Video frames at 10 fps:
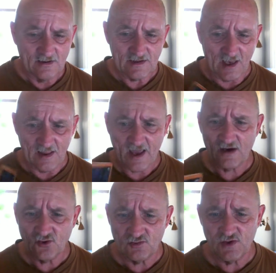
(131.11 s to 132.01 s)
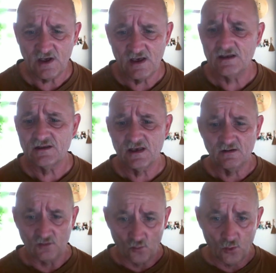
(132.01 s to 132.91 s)
Now that could be anything
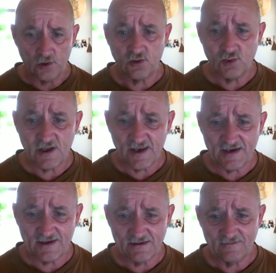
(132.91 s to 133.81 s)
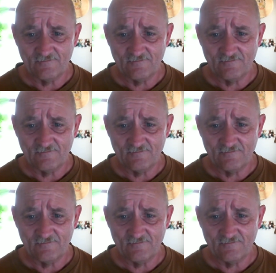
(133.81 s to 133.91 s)
in work related,